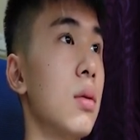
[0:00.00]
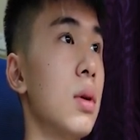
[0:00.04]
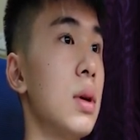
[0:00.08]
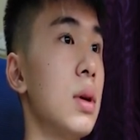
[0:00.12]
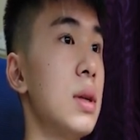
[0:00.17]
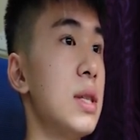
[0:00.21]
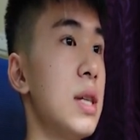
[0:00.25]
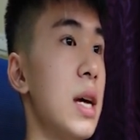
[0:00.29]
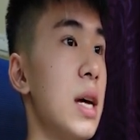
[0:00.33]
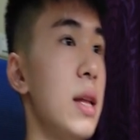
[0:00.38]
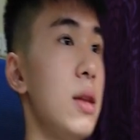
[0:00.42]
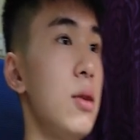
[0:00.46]

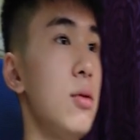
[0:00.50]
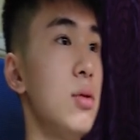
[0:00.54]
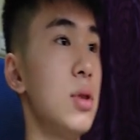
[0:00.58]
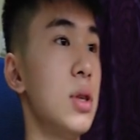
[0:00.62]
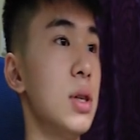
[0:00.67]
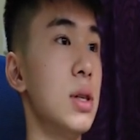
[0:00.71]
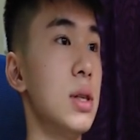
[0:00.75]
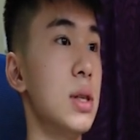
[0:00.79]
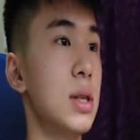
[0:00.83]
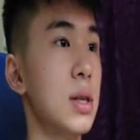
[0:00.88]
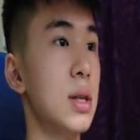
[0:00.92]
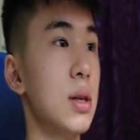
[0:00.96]
10
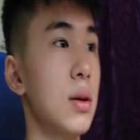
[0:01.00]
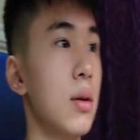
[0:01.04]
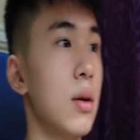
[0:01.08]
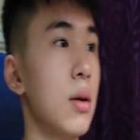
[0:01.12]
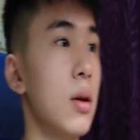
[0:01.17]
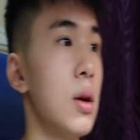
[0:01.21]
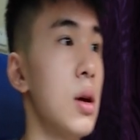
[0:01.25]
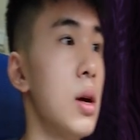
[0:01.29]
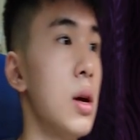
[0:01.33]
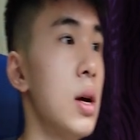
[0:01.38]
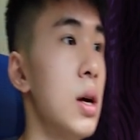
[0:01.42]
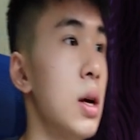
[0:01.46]
newtons.
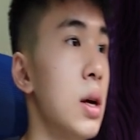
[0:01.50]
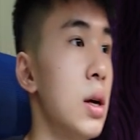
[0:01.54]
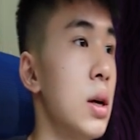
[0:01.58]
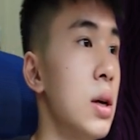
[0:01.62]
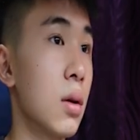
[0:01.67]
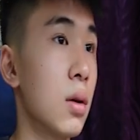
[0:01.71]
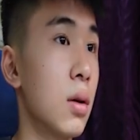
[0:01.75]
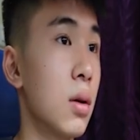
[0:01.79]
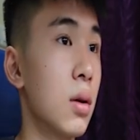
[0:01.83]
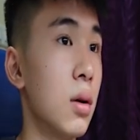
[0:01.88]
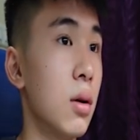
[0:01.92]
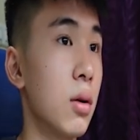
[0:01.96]

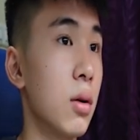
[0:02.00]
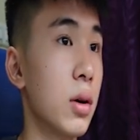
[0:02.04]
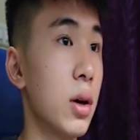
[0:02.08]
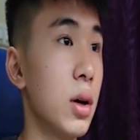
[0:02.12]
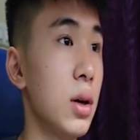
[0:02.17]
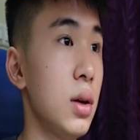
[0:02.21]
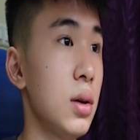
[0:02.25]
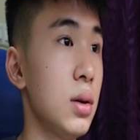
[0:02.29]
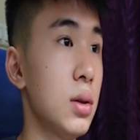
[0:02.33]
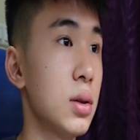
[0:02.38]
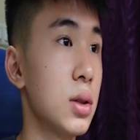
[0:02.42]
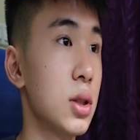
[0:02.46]

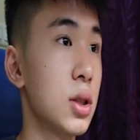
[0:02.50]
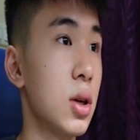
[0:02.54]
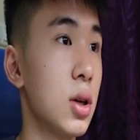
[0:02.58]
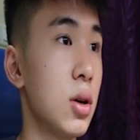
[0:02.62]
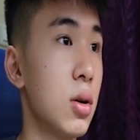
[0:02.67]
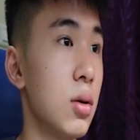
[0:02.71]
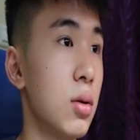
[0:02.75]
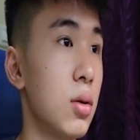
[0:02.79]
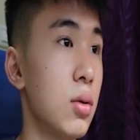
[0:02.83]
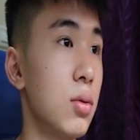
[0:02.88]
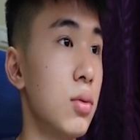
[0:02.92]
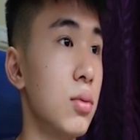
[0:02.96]
Okay,
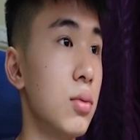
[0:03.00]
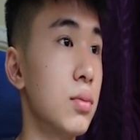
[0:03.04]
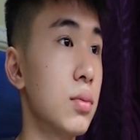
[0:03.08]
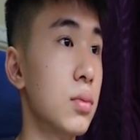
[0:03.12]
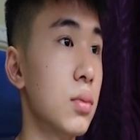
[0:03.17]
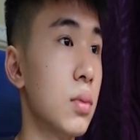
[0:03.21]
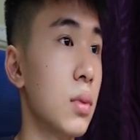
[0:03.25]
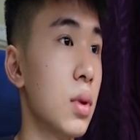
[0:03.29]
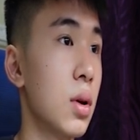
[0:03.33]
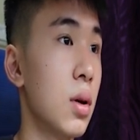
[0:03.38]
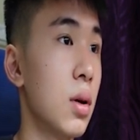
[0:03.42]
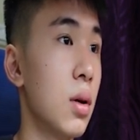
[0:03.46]
so
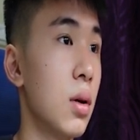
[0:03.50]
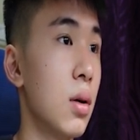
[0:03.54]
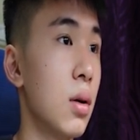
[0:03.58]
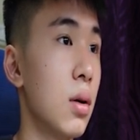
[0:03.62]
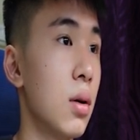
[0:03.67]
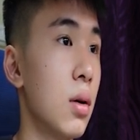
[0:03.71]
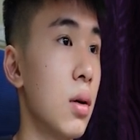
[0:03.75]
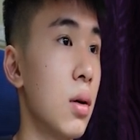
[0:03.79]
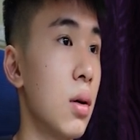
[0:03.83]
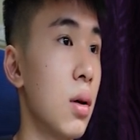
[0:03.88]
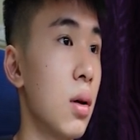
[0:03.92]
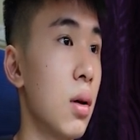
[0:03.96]

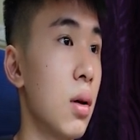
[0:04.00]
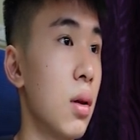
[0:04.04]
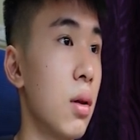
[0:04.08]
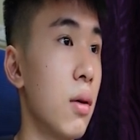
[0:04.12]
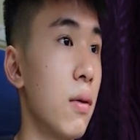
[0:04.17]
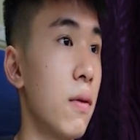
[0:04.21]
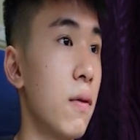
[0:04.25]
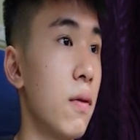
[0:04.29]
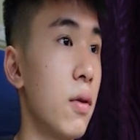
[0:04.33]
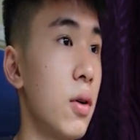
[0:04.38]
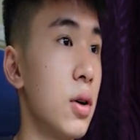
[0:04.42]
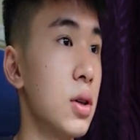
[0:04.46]
the
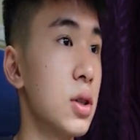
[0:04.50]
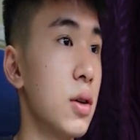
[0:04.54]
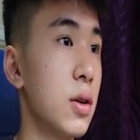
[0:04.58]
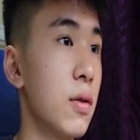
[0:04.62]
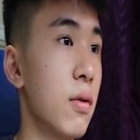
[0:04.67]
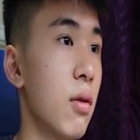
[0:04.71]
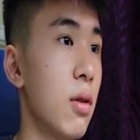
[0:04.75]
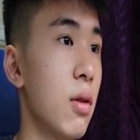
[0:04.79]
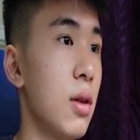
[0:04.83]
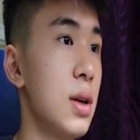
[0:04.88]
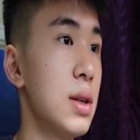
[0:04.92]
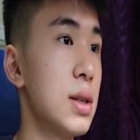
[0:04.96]
force
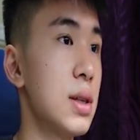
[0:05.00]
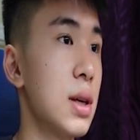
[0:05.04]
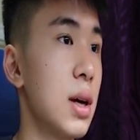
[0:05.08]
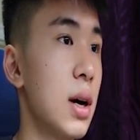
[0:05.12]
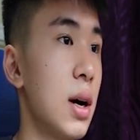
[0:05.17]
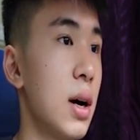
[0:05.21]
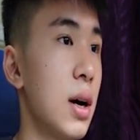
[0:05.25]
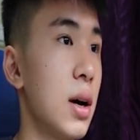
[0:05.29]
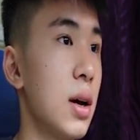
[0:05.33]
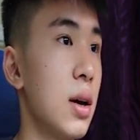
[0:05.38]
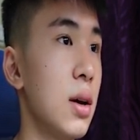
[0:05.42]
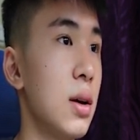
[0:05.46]
of this
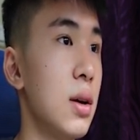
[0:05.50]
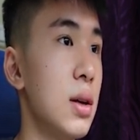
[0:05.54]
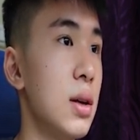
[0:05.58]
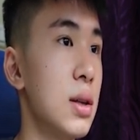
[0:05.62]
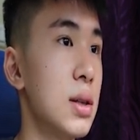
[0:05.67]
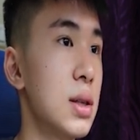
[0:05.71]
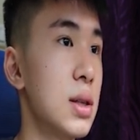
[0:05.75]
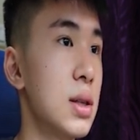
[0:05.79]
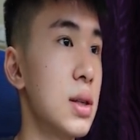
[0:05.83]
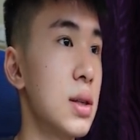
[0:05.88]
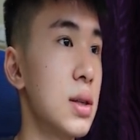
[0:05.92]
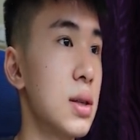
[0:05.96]
guy,
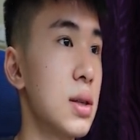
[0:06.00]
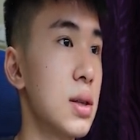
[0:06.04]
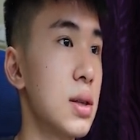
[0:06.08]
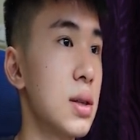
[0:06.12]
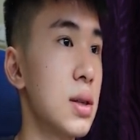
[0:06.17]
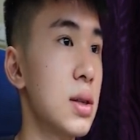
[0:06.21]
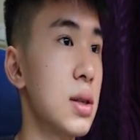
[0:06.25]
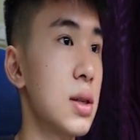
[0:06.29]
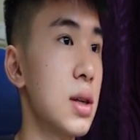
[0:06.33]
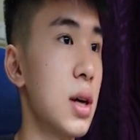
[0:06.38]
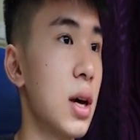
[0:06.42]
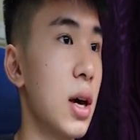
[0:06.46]
it's
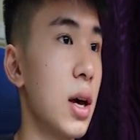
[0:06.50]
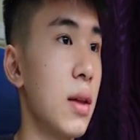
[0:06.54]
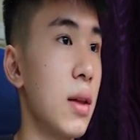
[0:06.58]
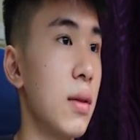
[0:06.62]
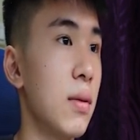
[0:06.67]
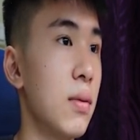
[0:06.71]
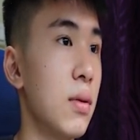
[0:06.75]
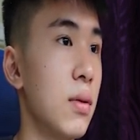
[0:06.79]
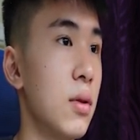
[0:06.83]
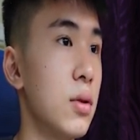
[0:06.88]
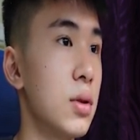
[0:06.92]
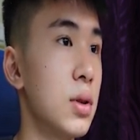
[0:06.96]

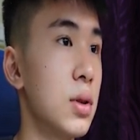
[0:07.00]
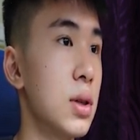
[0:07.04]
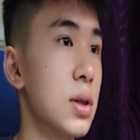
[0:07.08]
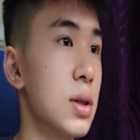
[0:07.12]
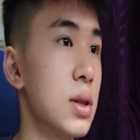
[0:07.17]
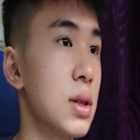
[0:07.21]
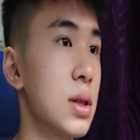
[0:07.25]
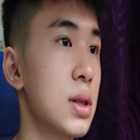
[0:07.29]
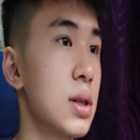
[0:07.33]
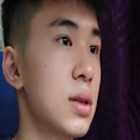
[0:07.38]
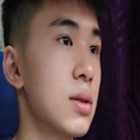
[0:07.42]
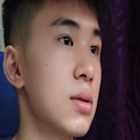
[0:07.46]
10
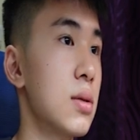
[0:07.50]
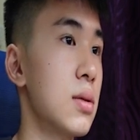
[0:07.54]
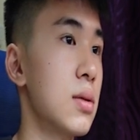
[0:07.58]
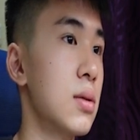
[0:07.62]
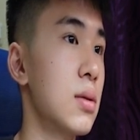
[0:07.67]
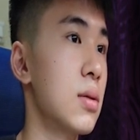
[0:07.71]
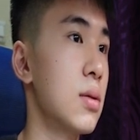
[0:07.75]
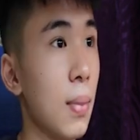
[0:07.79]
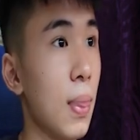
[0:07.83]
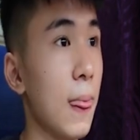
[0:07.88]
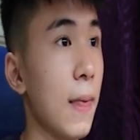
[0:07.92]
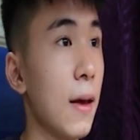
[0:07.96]
newtons.
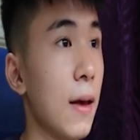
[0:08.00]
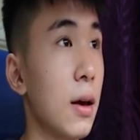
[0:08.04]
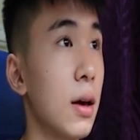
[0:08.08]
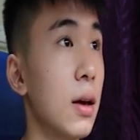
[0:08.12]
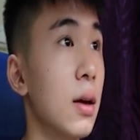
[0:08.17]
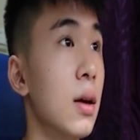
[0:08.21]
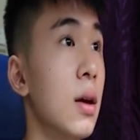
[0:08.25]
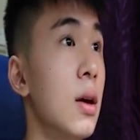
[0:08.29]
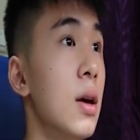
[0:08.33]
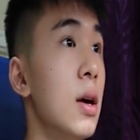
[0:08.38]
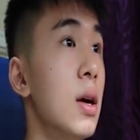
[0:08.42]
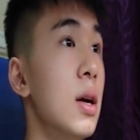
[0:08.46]
Okay,
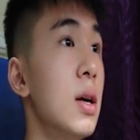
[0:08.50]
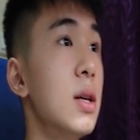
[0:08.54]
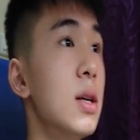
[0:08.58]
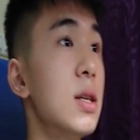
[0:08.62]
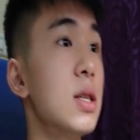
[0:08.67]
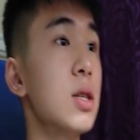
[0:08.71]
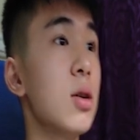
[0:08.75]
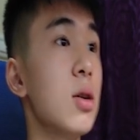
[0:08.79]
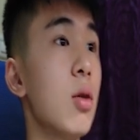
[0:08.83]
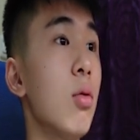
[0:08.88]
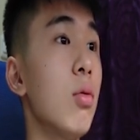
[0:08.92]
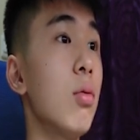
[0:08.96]

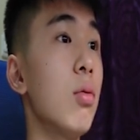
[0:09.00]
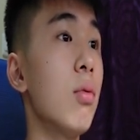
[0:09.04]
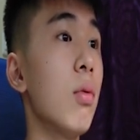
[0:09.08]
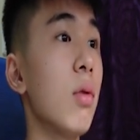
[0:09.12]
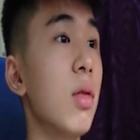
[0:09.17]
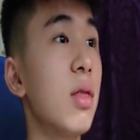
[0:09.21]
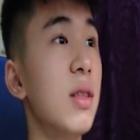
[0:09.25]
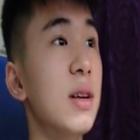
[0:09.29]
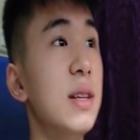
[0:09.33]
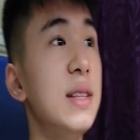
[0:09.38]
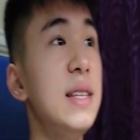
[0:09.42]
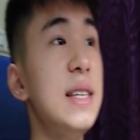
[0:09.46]
so
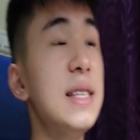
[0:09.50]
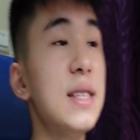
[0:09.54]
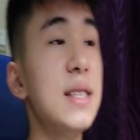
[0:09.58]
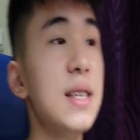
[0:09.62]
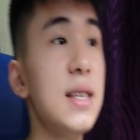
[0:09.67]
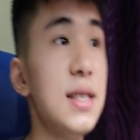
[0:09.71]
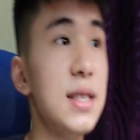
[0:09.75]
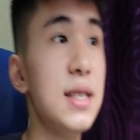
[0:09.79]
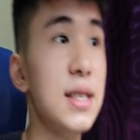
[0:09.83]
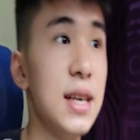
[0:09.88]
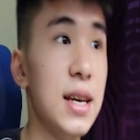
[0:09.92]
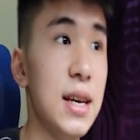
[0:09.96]
the
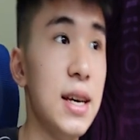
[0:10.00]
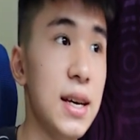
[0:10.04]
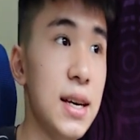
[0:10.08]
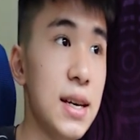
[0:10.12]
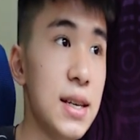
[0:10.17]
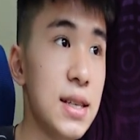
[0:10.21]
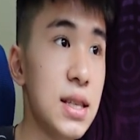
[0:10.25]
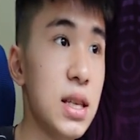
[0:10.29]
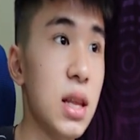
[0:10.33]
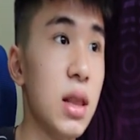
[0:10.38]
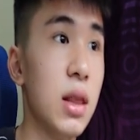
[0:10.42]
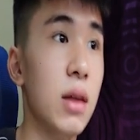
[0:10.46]
distance
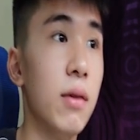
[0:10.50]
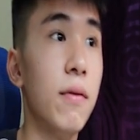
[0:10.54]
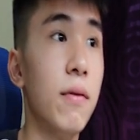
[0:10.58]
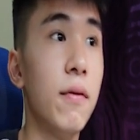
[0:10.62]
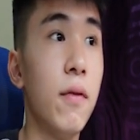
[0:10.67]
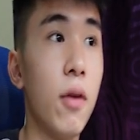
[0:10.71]
is the